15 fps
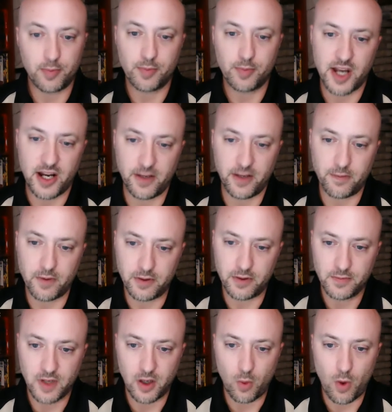kind of
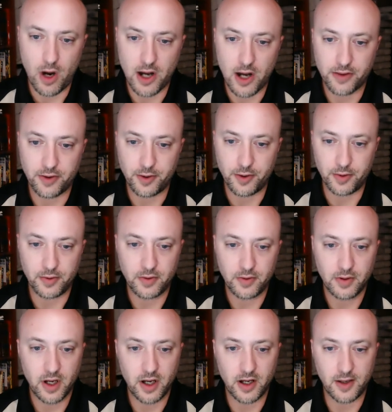a walkthrough.
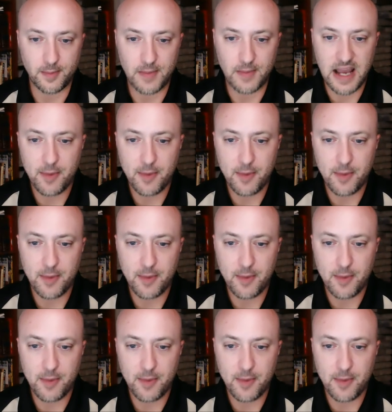I'm going